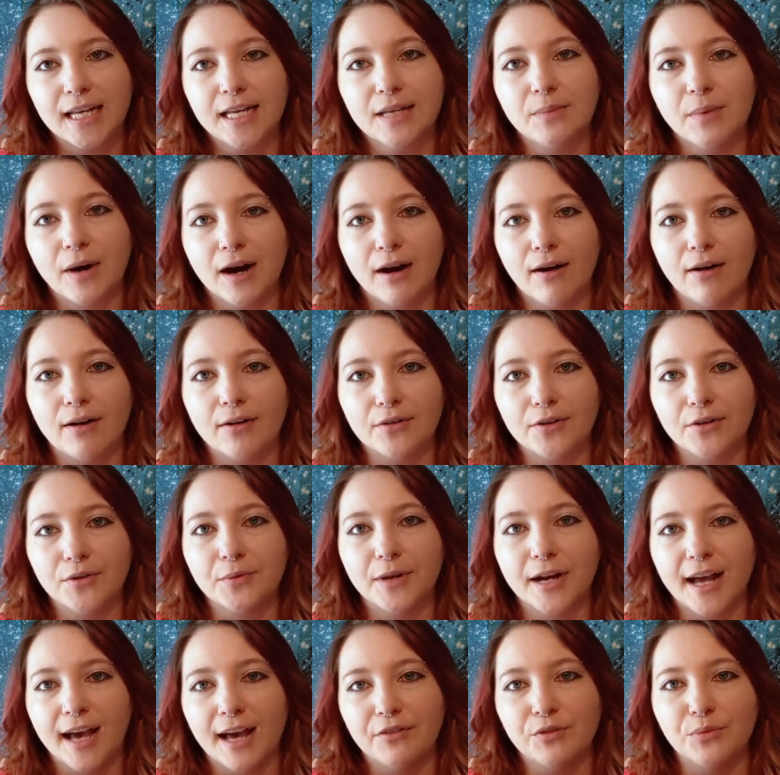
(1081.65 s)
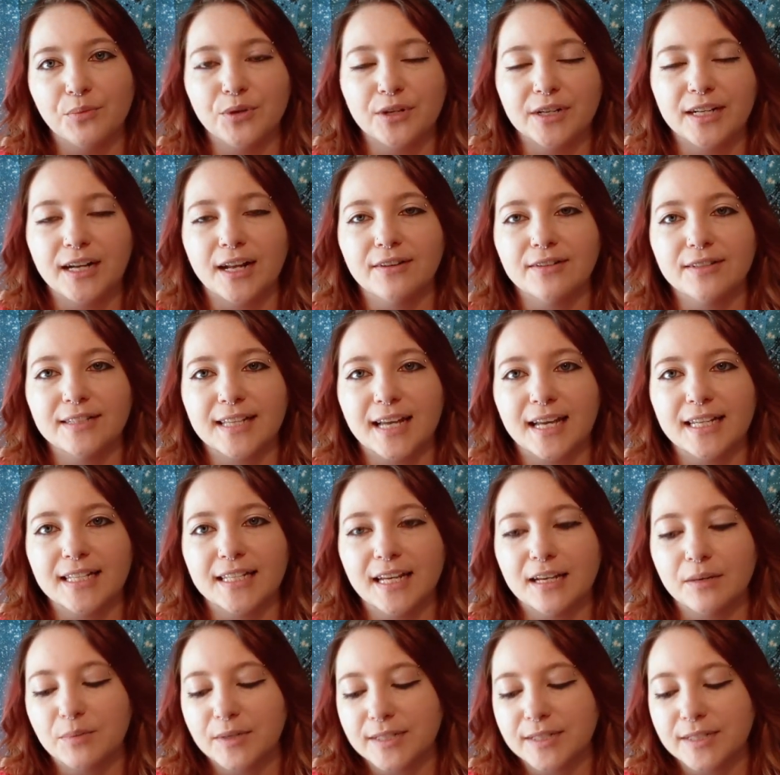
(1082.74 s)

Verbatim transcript: in my art room and I haven't put it outside